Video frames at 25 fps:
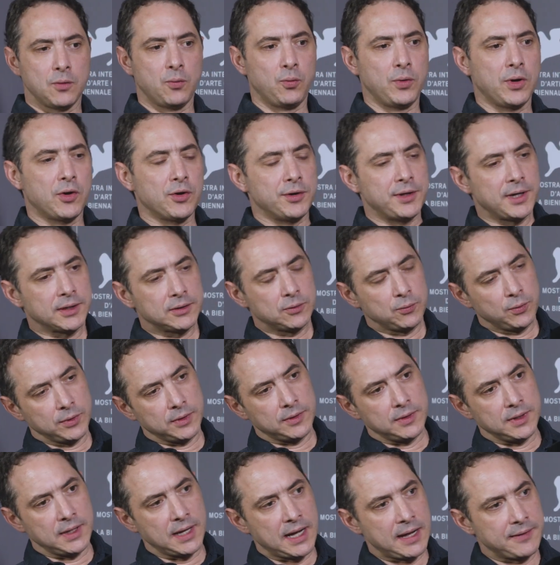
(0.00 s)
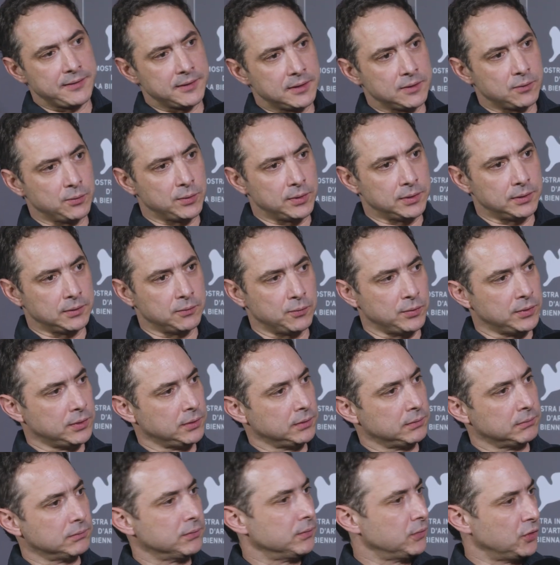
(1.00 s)
we connect with the other when
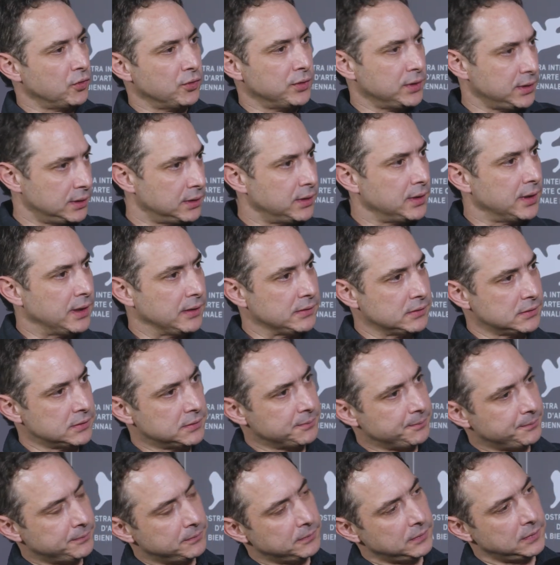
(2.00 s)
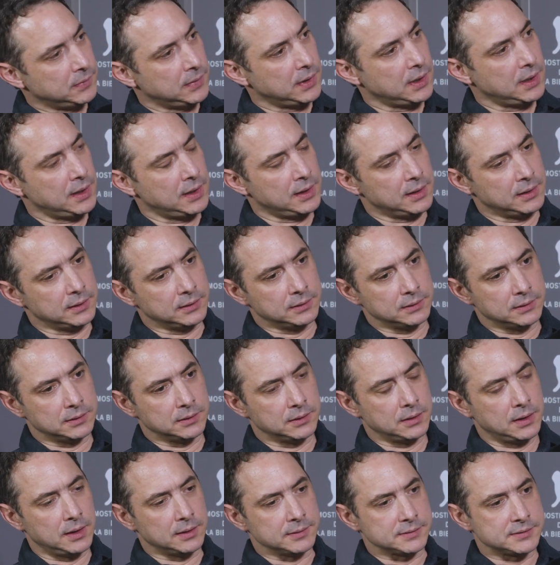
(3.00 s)
when you need the other,
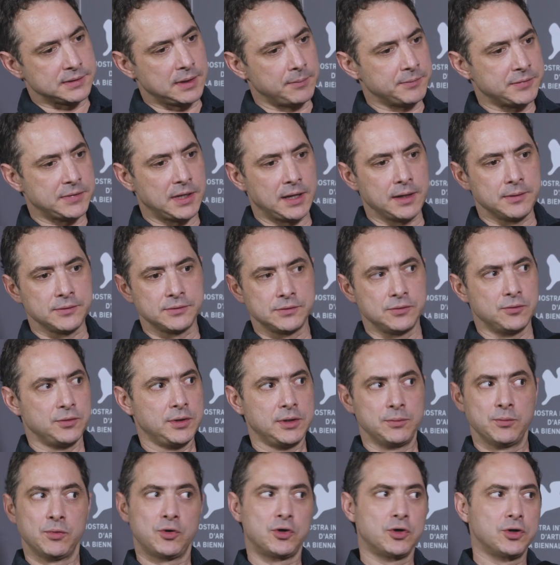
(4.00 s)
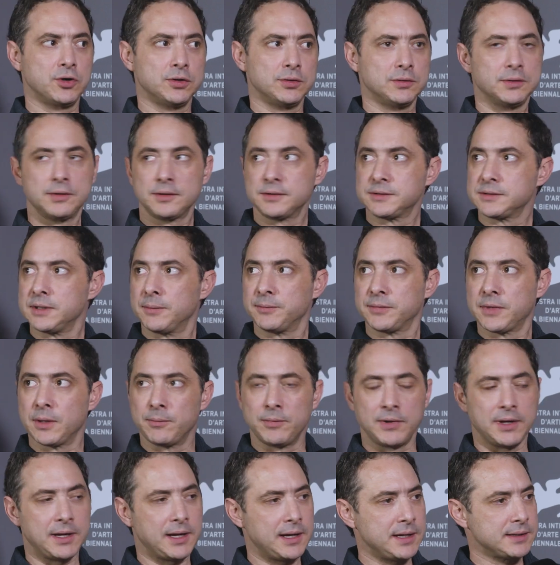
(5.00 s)
and and sometimes you need more,
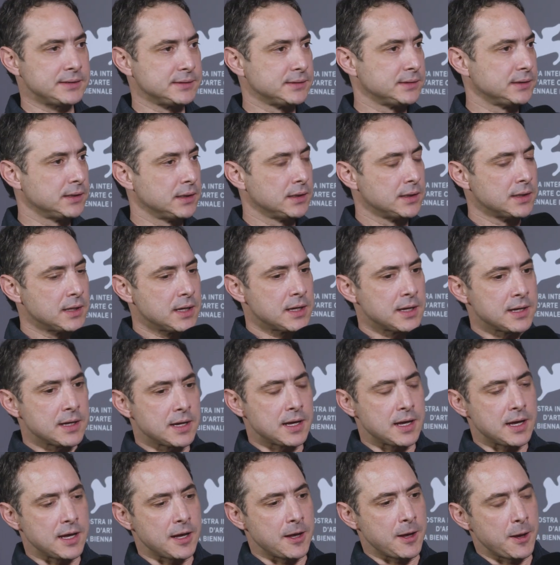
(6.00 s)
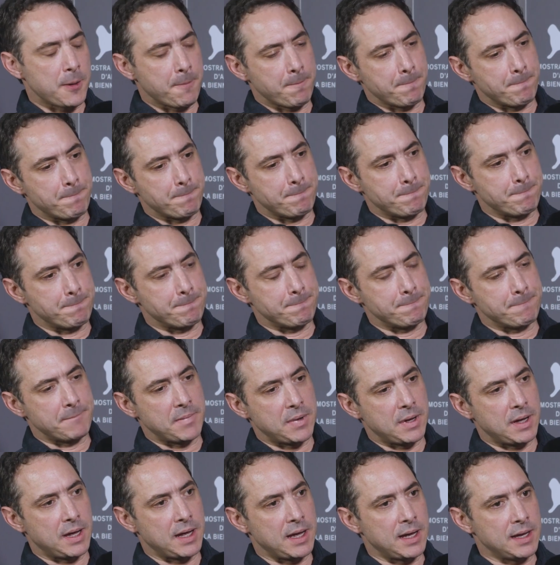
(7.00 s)
sometimes less,
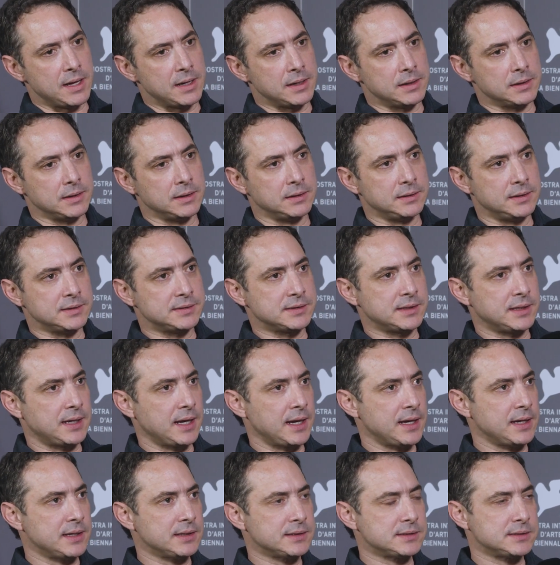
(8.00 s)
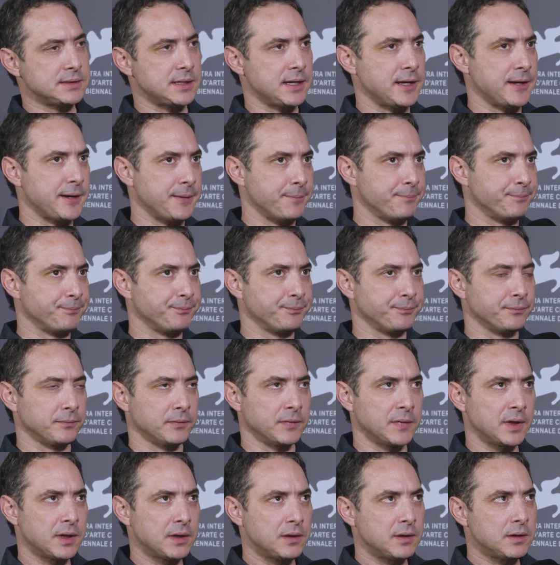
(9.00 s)
um, and in this case,
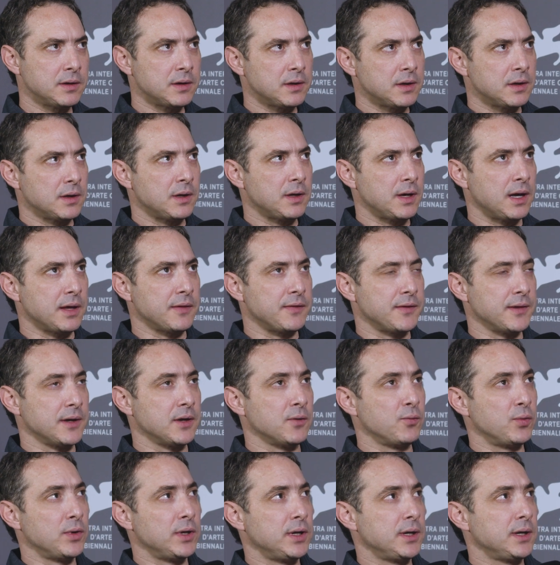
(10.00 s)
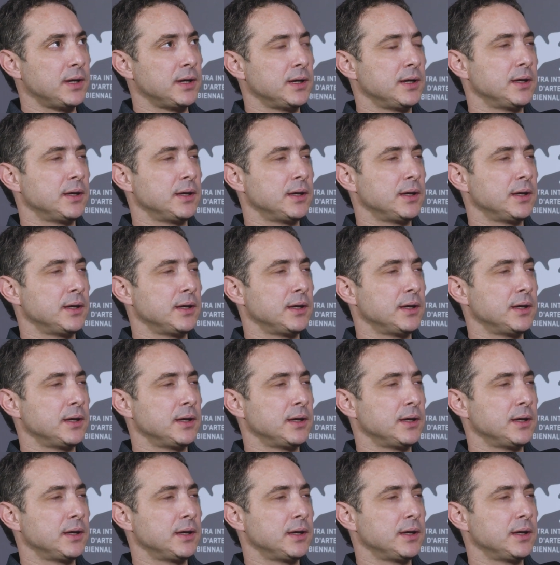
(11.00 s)
um, I think we